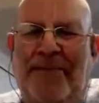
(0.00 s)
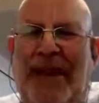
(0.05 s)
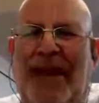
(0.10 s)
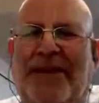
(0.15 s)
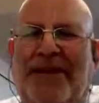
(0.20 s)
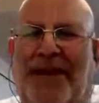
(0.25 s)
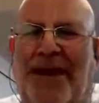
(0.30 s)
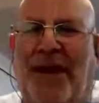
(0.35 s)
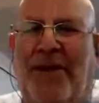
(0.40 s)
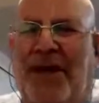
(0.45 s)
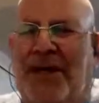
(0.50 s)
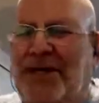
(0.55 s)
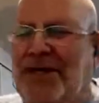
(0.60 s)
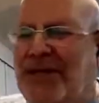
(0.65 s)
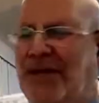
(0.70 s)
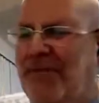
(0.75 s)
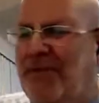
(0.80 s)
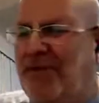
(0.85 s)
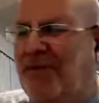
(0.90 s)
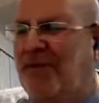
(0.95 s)
encouraged
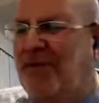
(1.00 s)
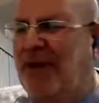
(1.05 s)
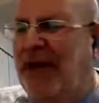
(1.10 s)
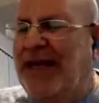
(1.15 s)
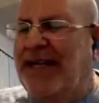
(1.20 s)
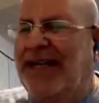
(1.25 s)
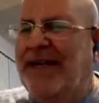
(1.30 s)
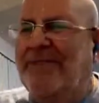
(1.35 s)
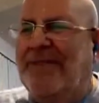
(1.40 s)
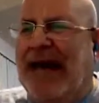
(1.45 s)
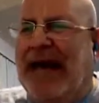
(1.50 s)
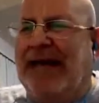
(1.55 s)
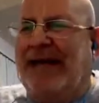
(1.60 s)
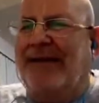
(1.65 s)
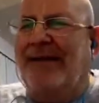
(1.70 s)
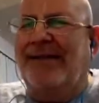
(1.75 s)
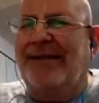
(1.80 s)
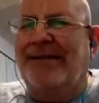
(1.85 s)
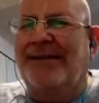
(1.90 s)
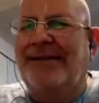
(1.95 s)
him to fight the
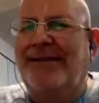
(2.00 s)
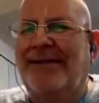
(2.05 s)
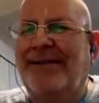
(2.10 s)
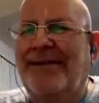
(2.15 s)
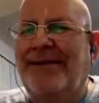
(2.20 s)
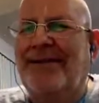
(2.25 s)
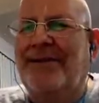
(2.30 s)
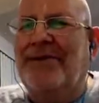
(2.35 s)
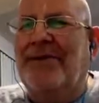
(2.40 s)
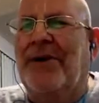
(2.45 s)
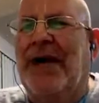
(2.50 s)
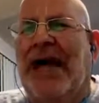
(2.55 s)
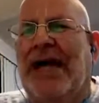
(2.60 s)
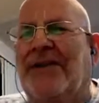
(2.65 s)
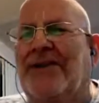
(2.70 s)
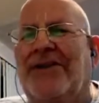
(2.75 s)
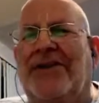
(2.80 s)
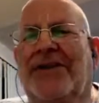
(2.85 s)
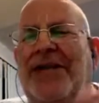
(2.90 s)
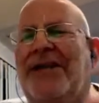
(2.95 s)
battle, so
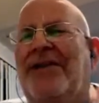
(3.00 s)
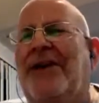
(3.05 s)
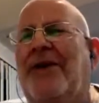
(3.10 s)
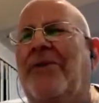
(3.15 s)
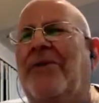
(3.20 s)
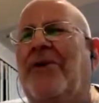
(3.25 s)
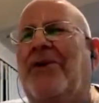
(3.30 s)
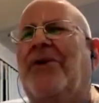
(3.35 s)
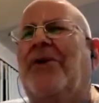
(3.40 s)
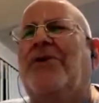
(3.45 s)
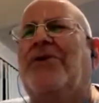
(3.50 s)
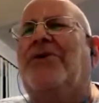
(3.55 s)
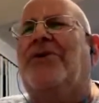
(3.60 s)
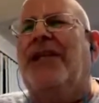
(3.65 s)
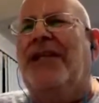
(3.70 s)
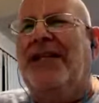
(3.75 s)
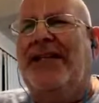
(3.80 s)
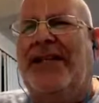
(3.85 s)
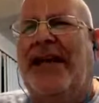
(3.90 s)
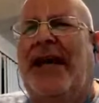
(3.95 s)
actually there were no
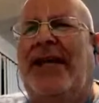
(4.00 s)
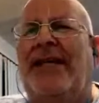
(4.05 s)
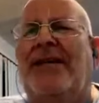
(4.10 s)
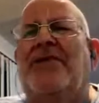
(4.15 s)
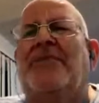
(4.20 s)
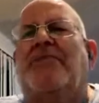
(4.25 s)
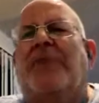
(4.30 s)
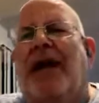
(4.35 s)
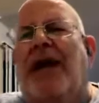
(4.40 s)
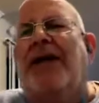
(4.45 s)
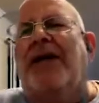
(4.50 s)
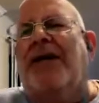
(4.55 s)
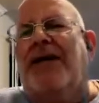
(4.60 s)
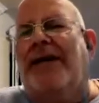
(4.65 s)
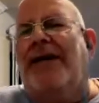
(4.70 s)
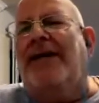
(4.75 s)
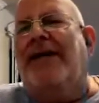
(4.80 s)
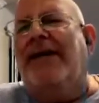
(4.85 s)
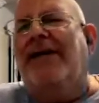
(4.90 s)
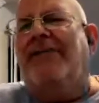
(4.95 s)
sins on his part,
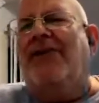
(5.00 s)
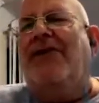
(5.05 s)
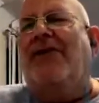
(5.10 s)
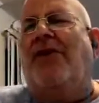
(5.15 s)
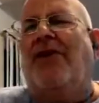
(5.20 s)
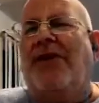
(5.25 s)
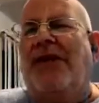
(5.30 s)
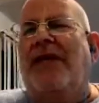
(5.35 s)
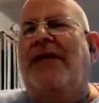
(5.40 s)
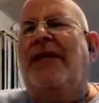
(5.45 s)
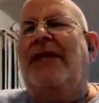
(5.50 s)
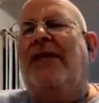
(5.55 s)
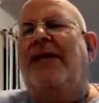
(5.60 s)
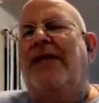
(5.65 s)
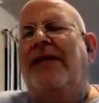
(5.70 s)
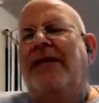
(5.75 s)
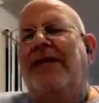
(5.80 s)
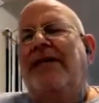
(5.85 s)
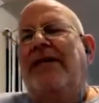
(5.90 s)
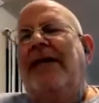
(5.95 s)
even though he
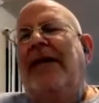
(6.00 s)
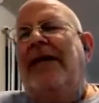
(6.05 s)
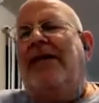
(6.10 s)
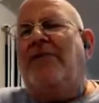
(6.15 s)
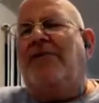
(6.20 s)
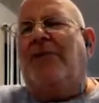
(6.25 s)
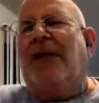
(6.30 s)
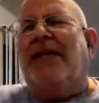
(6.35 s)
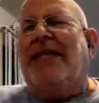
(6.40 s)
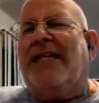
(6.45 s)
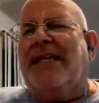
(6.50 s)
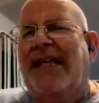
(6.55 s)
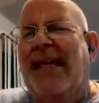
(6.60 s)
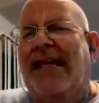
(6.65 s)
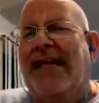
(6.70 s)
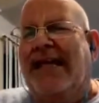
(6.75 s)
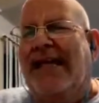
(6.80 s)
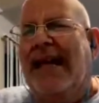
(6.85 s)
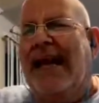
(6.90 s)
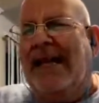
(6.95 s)
expressed
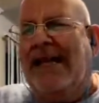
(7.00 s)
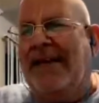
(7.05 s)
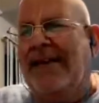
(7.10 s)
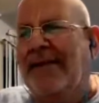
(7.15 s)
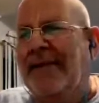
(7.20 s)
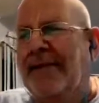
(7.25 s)
like that.